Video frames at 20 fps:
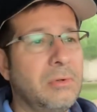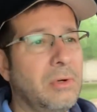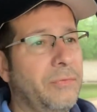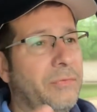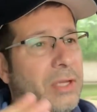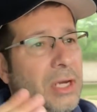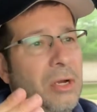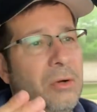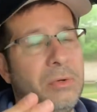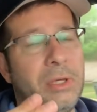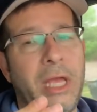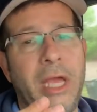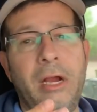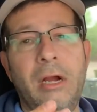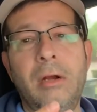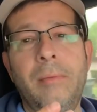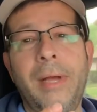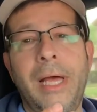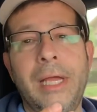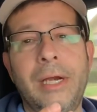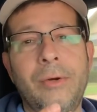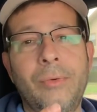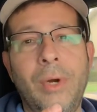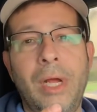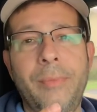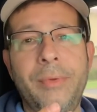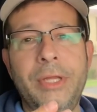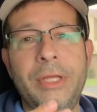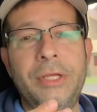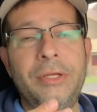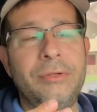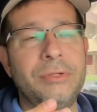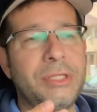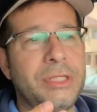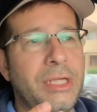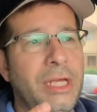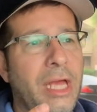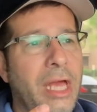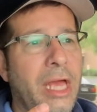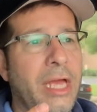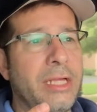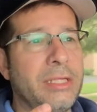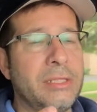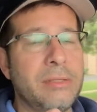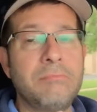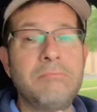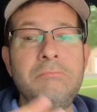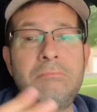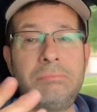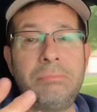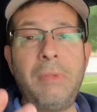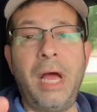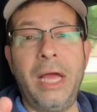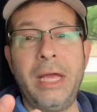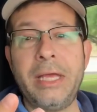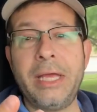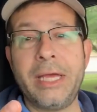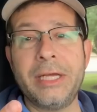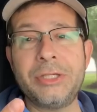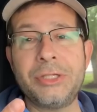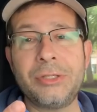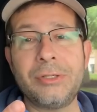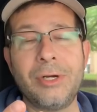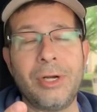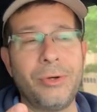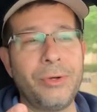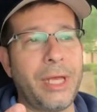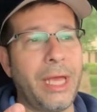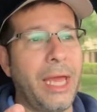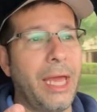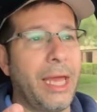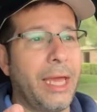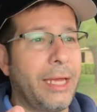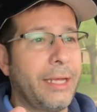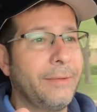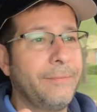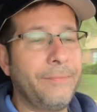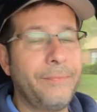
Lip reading: or if you don't care about it rubbing the UCAs, I guess you're okay.